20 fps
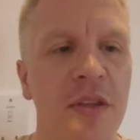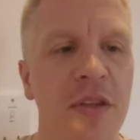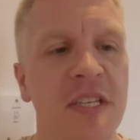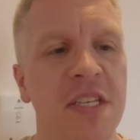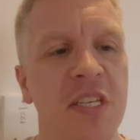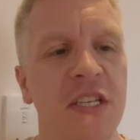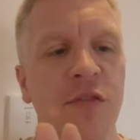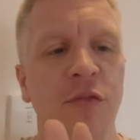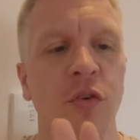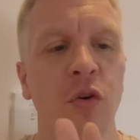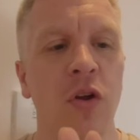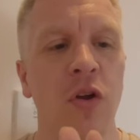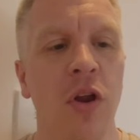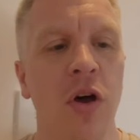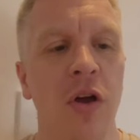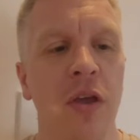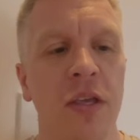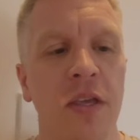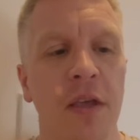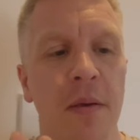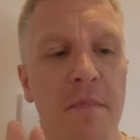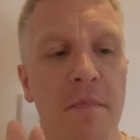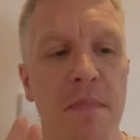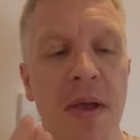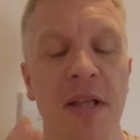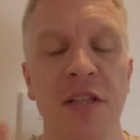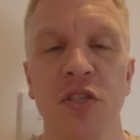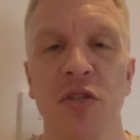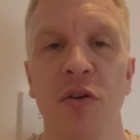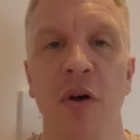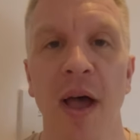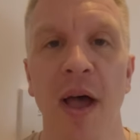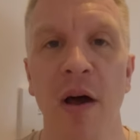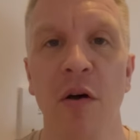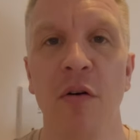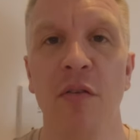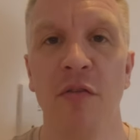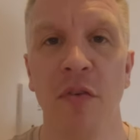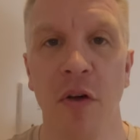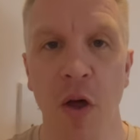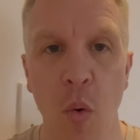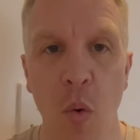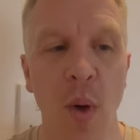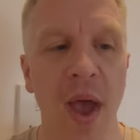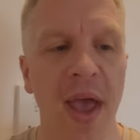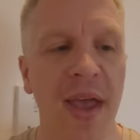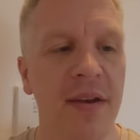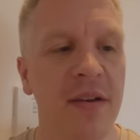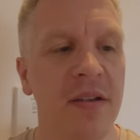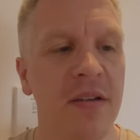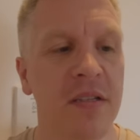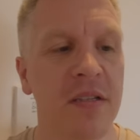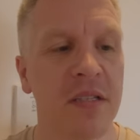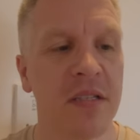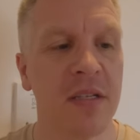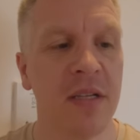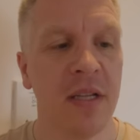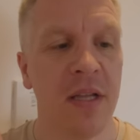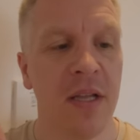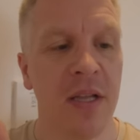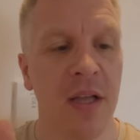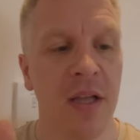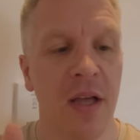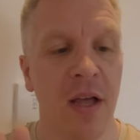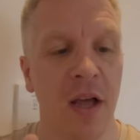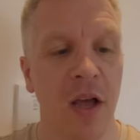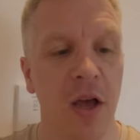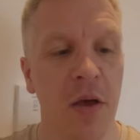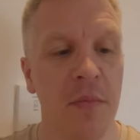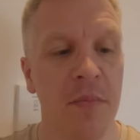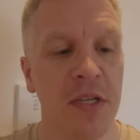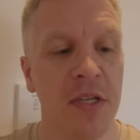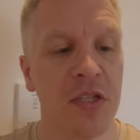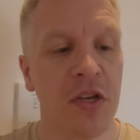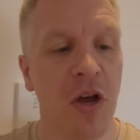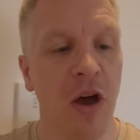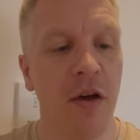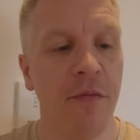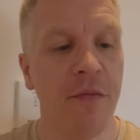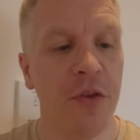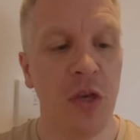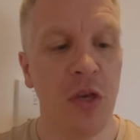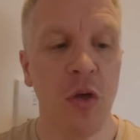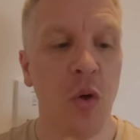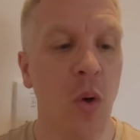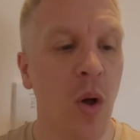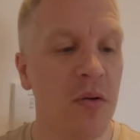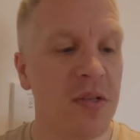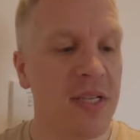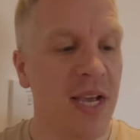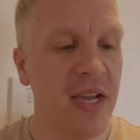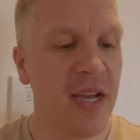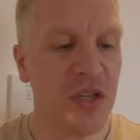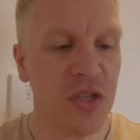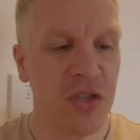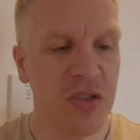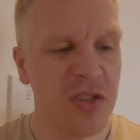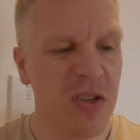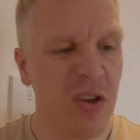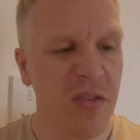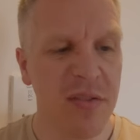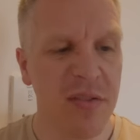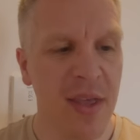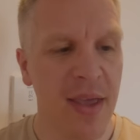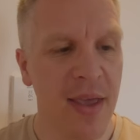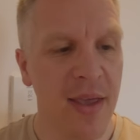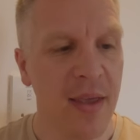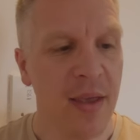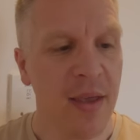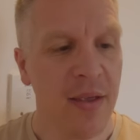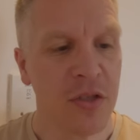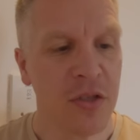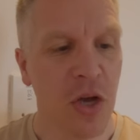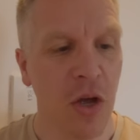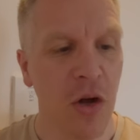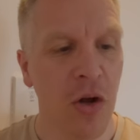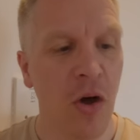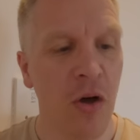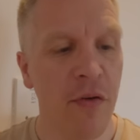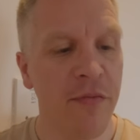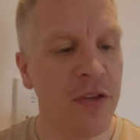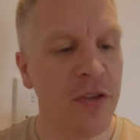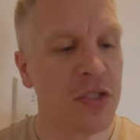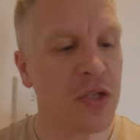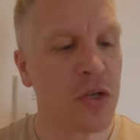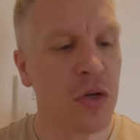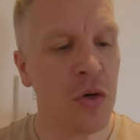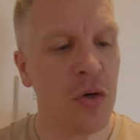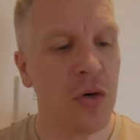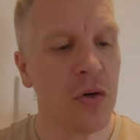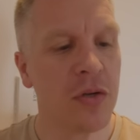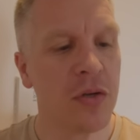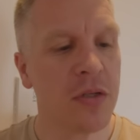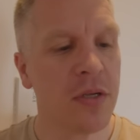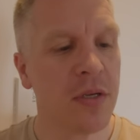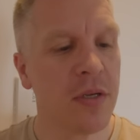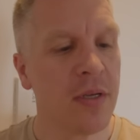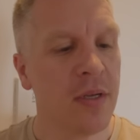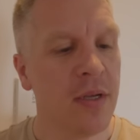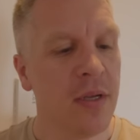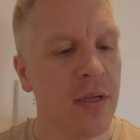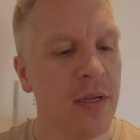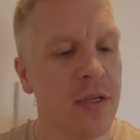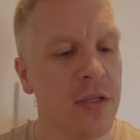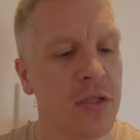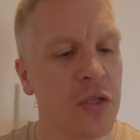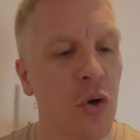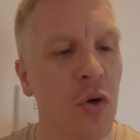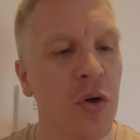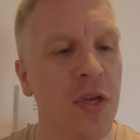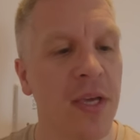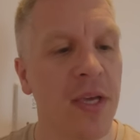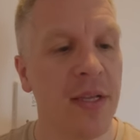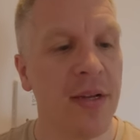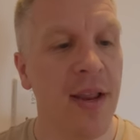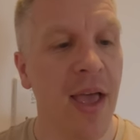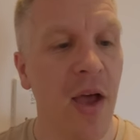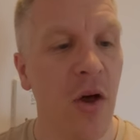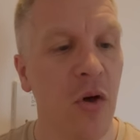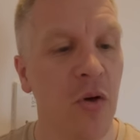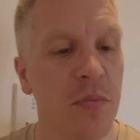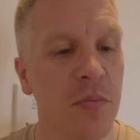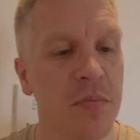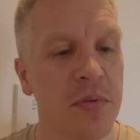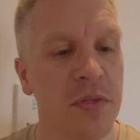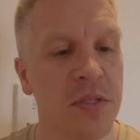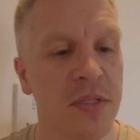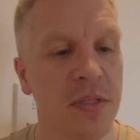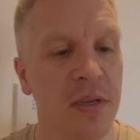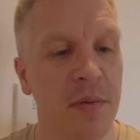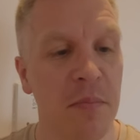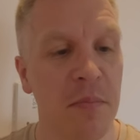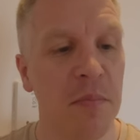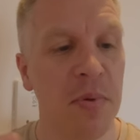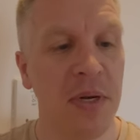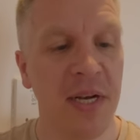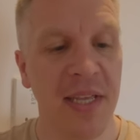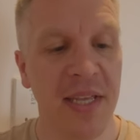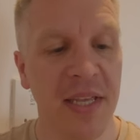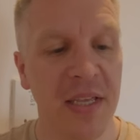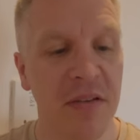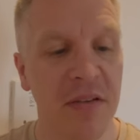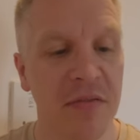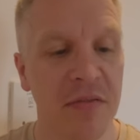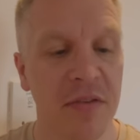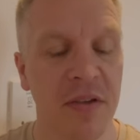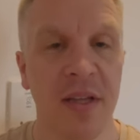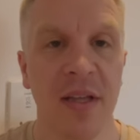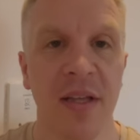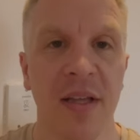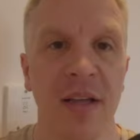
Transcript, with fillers: this is for like mental health awareness. Um, it's got a few quotations on there. It's got life is good, talking helps, and believe.